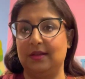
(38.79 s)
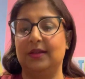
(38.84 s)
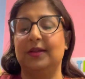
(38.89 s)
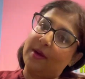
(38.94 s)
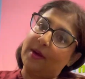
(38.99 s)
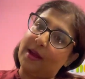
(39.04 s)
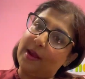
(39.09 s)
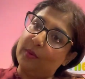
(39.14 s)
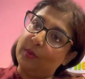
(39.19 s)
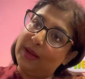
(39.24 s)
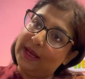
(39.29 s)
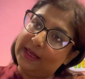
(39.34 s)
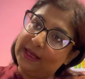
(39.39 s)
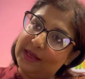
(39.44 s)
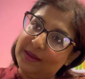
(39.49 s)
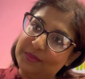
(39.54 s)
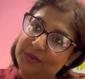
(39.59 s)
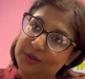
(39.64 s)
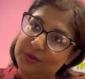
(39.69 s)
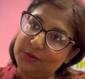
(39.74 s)
So I
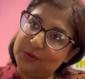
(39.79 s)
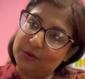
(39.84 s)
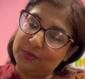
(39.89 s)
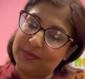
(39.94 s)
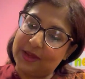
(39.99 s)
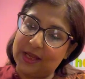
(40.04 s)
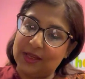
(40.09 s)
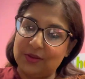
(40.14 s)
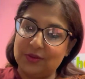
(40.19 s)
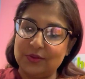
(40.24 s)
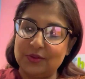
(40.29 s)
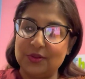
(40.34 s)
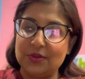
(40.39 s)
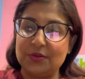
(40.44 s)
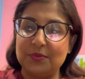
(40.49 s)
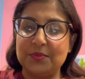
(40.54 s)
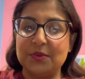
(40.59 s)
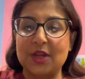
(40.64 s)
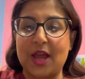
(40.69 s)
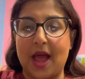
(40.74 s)
welcome you to my
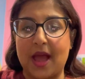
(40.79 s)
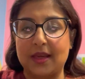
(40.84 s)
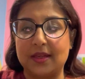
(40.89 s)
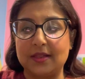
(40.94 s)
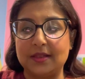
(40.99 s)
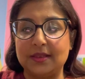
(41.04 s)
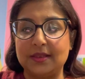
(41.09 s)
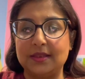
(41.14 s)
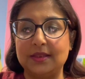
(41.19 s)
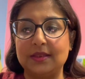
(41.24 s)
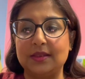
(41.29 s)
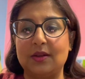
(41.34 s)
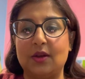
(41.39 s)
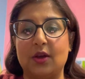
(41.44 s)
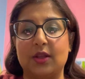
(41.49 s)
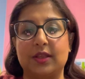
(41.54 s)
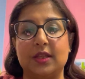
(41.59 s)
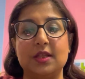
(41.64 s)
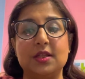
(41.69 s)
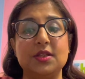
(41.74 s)
YouTube channel.
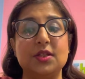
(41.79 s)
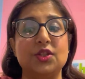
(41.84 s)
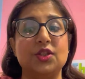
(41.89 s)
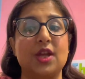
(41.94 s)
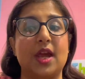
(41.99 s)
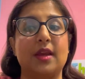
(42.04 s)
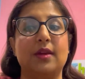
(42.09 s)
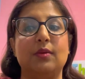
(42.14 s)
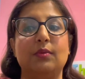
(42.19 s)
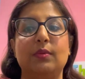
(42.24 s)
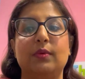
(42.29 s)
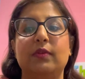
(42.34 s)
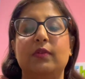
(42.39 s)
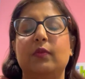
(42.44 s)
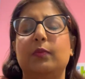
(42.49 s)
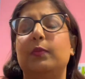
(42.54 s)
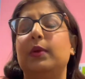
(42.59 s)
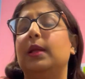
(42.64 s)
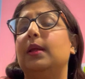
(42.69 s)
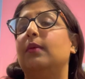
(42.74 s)
On this channel,
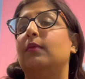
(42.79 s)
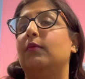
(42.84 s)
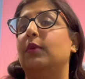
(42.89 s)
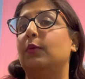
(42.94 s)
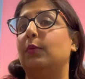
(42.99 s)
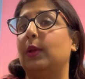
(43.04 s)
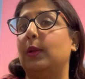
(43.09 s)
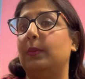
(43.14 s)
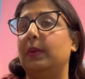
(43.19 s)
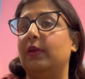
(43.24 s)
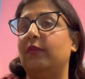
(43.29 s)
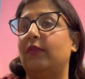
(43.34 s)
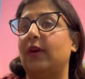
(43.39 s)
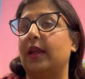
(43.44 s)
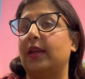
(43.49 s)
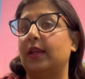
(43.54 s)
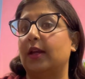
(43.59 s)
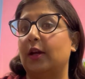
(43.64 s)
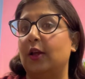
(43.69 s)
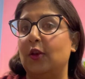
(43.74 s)
we will be
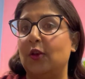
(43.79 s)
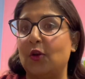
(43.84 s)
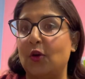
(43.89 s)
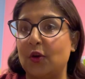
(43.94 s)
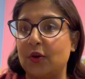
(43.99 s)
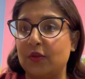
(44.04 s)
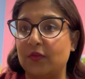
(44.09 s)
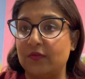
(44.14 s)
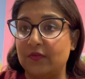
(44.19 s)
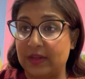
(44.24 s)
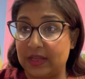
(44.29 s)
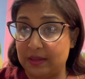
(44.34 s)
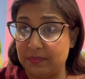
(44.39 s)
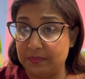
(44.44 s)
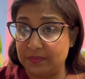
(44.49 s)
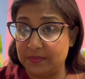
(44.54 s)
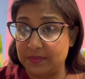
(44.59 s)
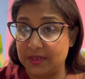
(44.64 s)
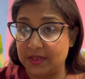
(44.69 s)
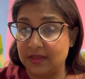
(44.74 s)
finding a lot of
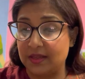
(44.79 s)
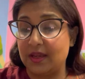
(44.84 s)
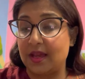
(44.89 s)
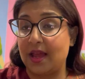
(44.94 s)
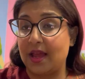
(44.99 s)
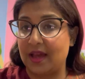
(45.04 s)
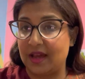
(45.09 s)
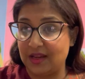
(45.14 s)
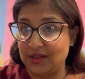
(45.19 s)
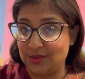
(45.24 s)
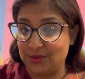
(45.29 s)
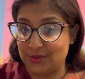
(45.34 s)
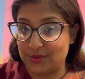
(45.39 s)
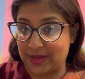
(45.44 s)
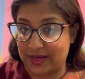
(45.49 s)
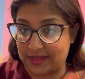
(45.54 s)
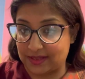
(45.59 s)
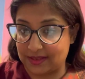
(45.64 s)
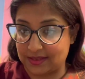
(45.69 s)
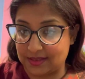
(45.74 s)
tips and
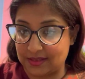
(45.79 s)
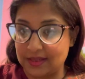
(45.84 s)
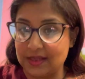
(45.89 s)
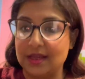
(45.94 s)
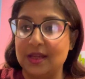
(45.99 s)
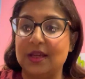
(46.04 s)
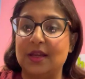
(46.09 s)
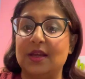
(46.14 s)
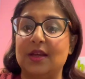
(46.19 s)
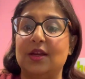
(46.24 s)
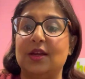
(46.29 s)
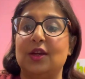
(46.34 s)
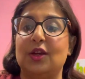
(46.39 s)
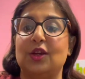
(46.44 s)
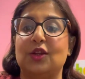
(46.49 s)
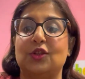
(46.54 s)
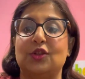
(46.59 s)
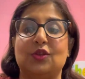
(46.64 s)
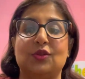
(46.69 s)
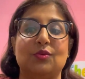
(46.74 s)
tricks
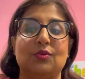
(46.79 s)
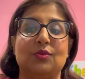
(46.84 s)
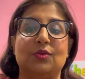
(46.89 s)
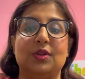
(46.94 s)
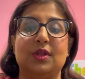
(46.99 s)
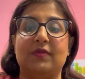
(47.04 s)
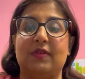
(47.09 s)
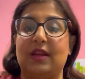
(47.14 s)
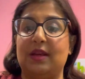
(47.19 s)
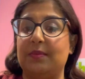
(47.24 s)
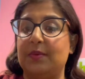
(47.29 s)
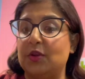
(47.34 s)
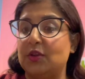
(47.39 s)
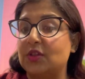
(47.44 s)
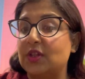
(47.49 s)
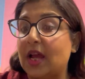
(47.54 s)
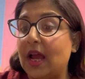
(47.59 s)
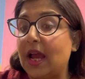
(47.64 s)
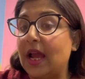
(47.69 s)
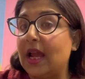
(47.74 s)
to develop your
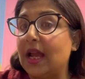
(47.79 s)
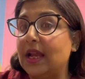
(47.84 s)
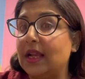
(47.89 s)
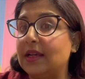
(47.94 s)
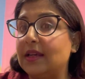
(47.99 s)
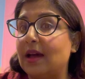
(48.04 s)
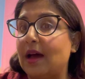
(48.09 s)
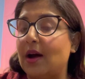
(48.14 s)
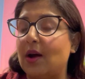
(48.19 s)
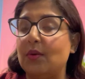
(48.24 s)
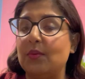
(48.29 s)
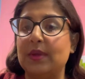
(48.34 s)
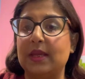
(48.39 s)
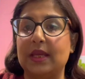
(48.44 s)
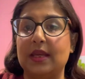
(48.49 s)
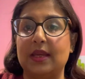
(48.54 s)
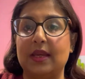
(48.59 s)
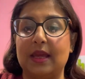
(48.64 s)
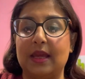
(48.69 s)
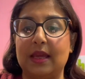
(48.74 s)
child, how we
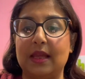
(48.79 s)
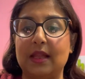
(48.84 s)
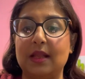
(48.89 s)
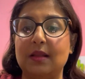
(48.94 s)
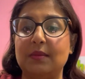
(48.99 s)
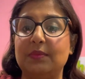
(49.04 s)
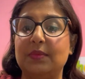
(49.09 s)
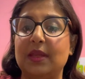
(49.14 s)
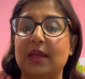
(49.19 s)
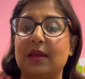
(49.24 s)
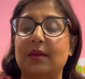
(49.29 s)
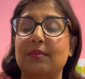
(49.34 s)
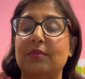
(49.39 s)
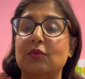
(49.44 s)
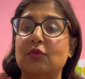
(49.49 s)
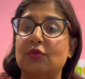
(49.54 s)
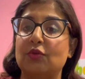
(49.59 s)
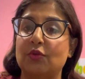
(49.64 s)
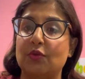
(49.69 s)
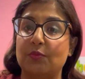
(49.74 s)
can help
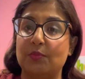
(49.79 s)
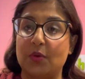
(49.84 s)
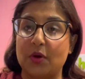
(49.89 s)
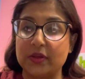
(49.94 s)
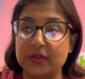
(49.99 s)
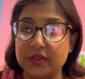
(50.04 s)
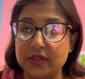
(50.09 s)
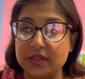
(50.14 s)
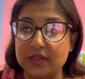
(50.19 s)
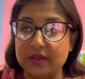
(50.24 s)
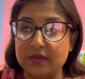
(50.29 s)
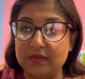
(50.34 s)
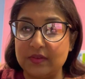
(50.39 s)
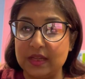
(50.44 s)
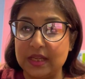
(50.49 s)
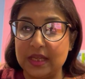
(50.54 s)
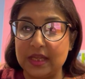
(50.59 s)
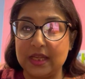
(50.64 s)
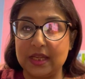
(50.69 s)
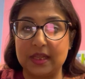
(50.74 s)
them grow
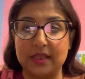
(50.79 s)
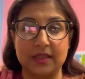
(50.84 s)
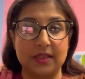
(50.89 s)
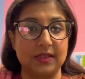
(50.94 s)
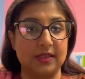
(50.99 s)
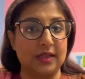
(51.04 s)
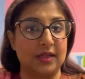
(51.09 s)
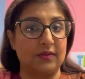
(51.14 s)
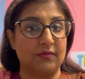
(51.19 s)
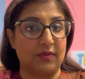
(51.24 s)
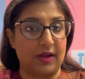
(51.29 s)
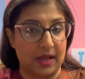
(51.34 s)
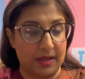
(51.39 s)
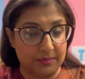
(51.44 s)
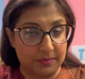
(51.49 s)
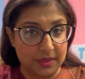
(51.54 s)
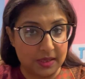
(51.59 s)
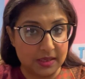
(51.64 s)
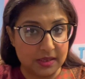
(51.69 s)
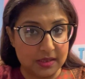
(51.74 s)
positively in this
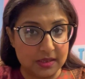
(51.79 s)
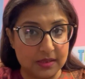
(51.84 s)
environment.